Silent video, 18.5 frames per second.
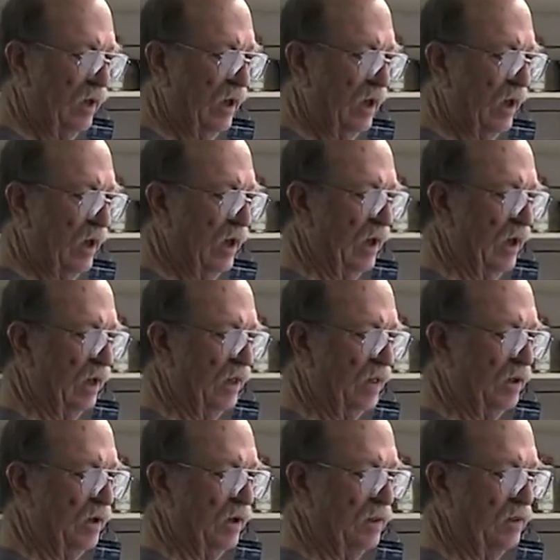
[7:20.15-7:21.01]
and
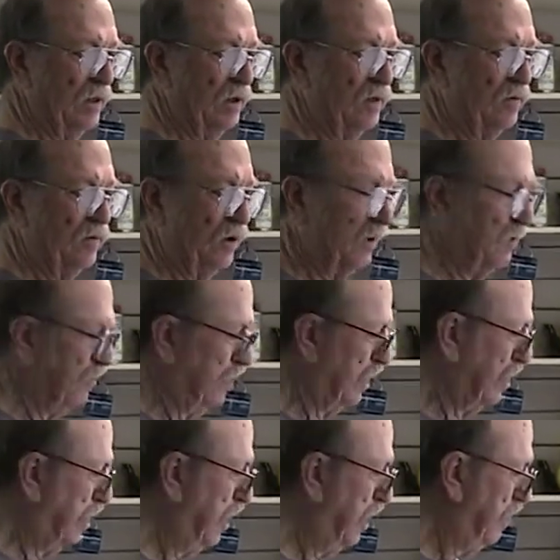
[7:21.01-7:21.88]
then drink my
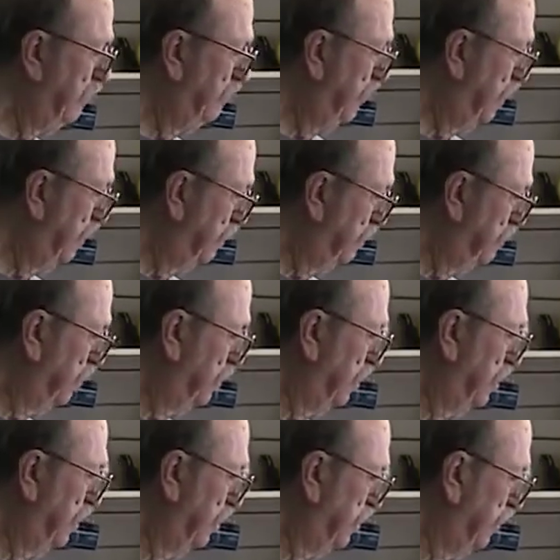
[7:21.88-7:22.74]
Coffig for
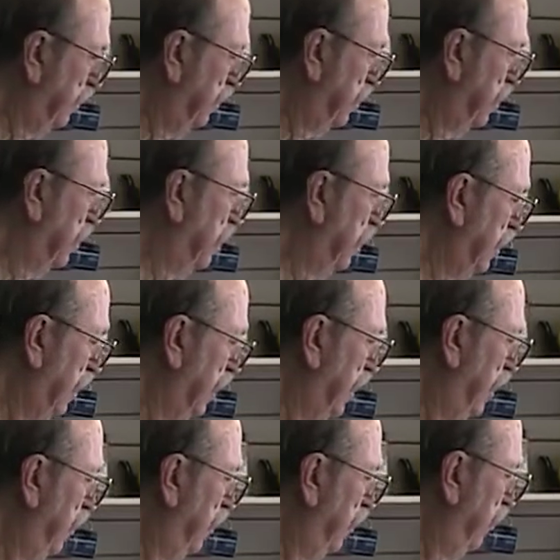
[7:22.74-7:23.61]
the good gut
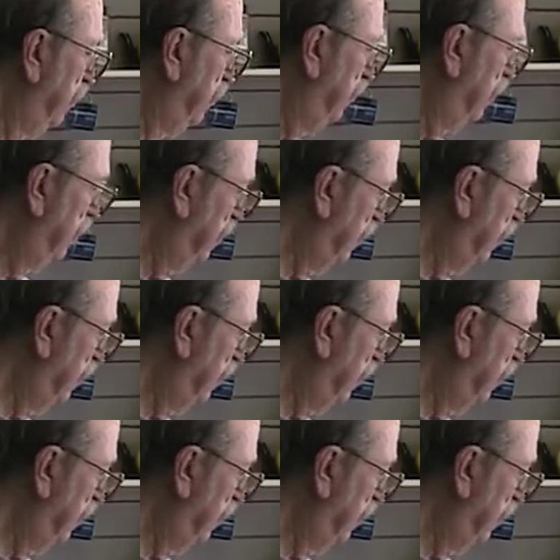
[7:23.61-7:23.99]
health,